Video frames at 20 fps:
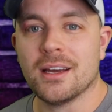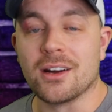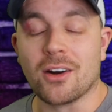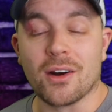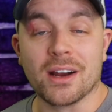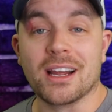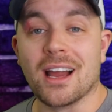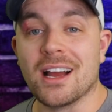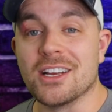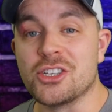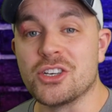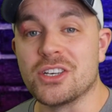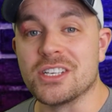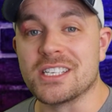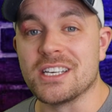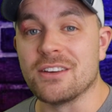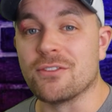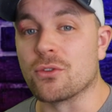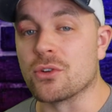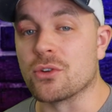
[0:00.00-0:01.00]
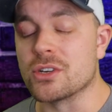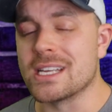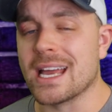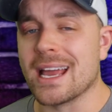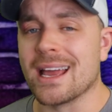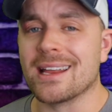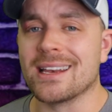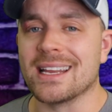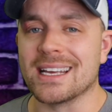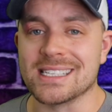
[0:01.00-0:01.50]
Alright guys, you can see
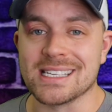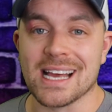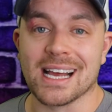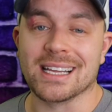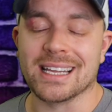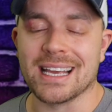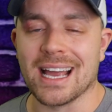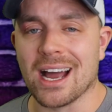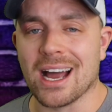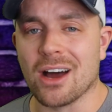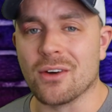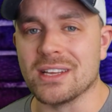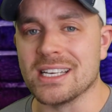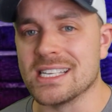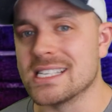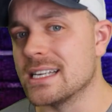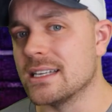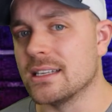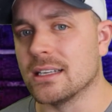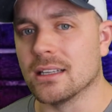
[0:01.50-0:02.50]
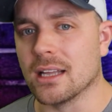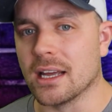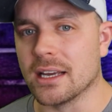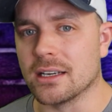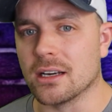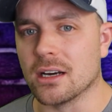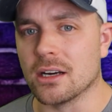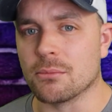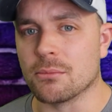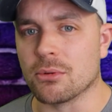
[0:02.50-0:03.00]
firsthand exactly how the Sinden
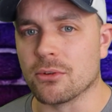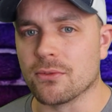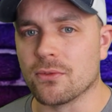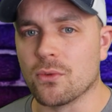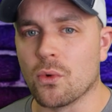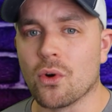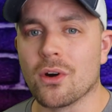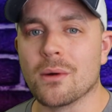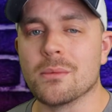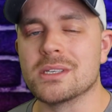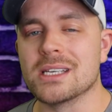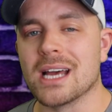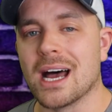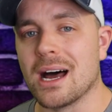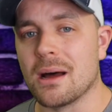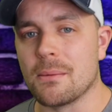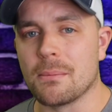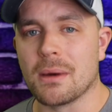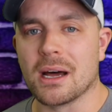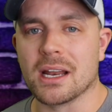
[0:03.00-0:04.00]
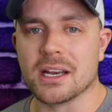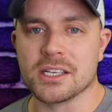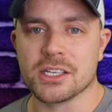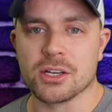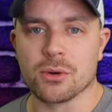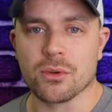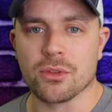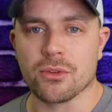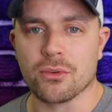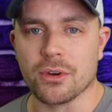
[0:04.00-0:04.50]
Light Gun performs on
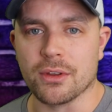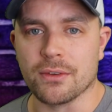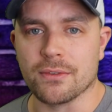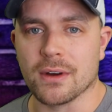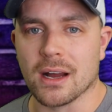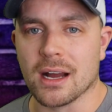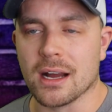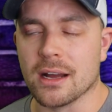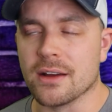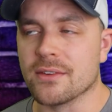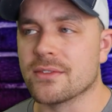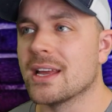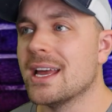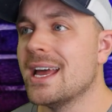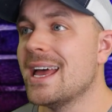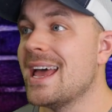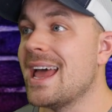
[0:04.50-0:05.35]
Batocera 35.